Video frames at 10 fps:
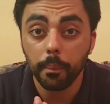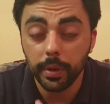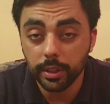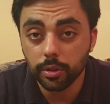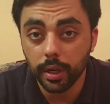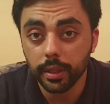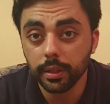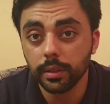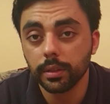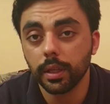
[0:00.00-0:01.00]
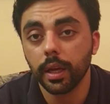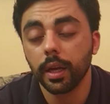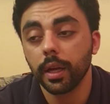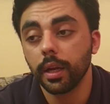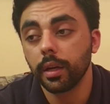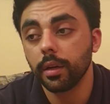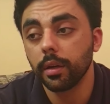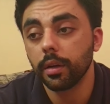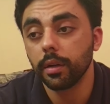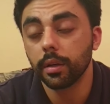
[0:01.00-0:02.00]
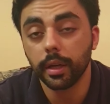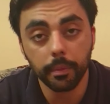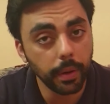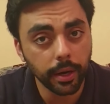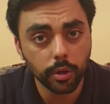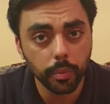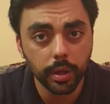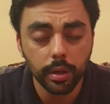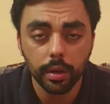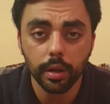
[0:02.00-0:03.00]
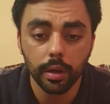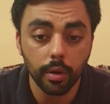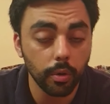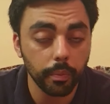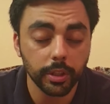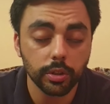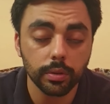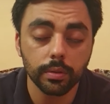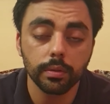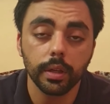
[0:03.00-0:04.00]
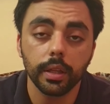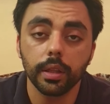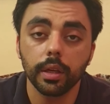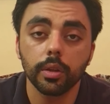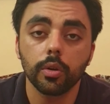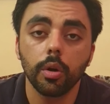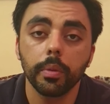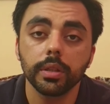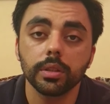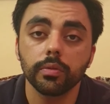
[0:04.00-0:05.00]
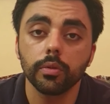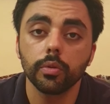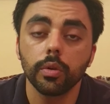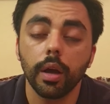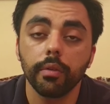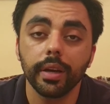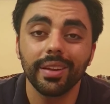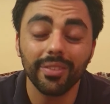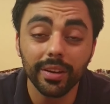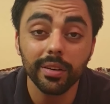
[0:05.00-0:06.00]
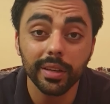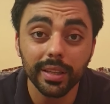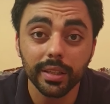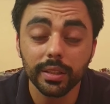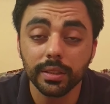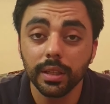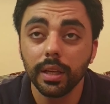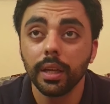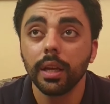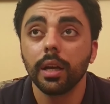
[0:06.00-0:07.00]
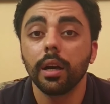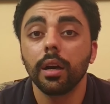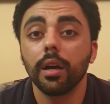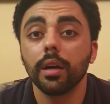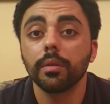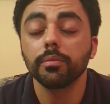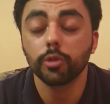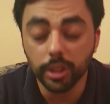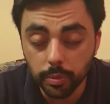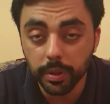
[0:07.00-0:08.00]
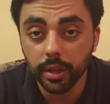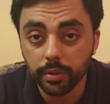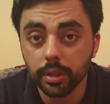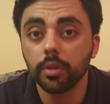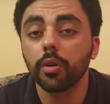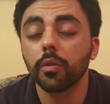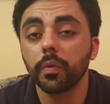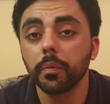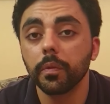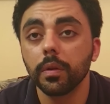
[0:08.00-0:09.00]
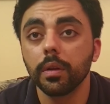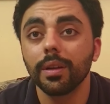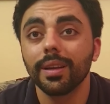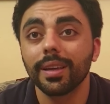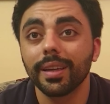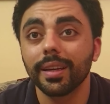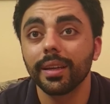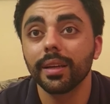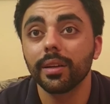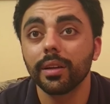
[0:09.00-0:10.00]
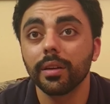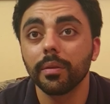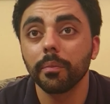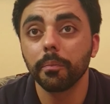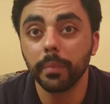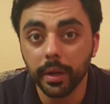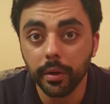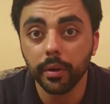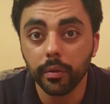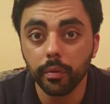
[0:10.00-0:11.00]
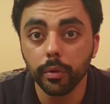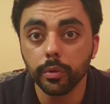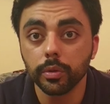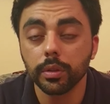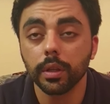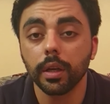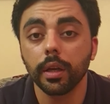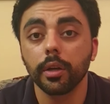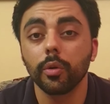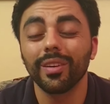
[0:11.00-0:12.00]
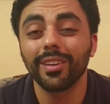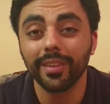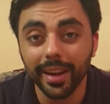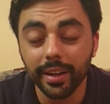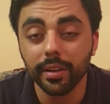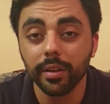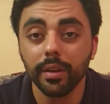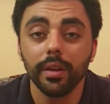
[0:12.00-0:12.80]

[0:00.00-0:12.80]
Please try this and get back to me, or mention anything in the comments if you have any difficulty in this. Trust me, I've seen a lot of people get better interviews and doing great,